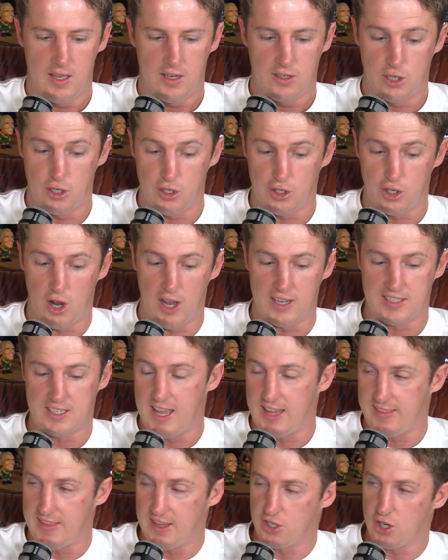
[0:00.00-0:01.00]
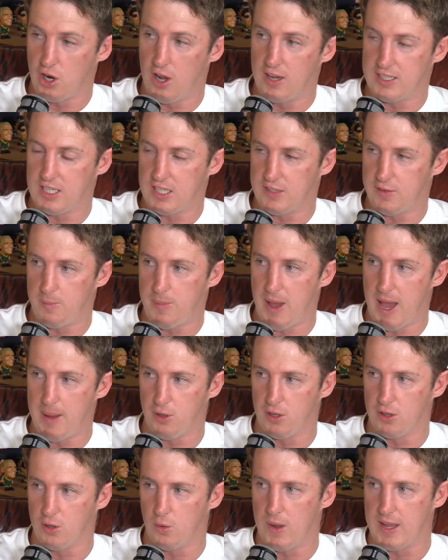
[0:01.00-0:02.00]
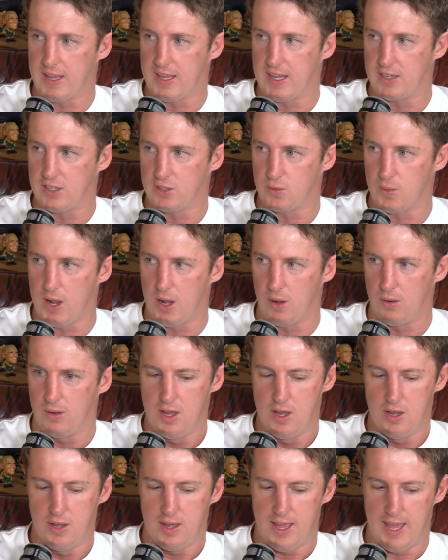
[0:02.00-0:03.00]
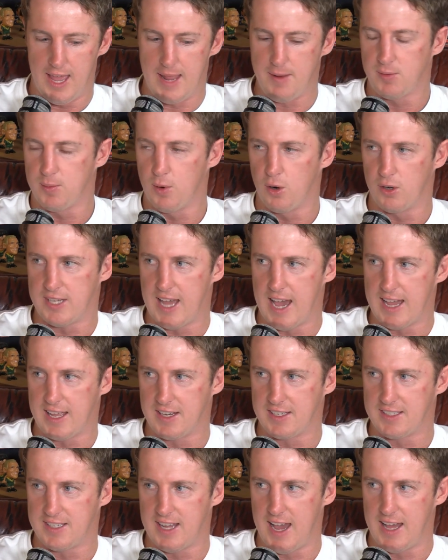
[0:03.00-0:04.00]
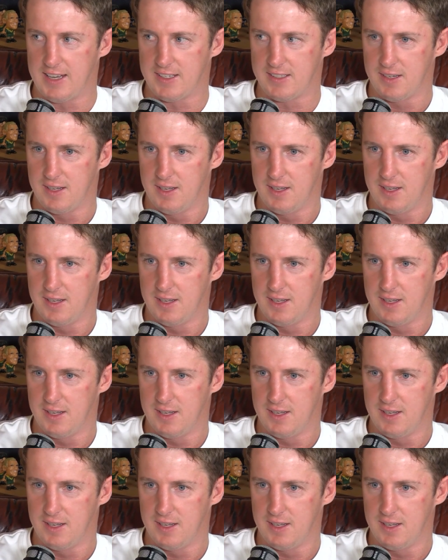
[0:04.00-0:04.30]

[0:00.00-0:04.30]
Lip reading: 2 tries, and he had that try assist for Pappy on the weekend as well. Heaps more attacking stats.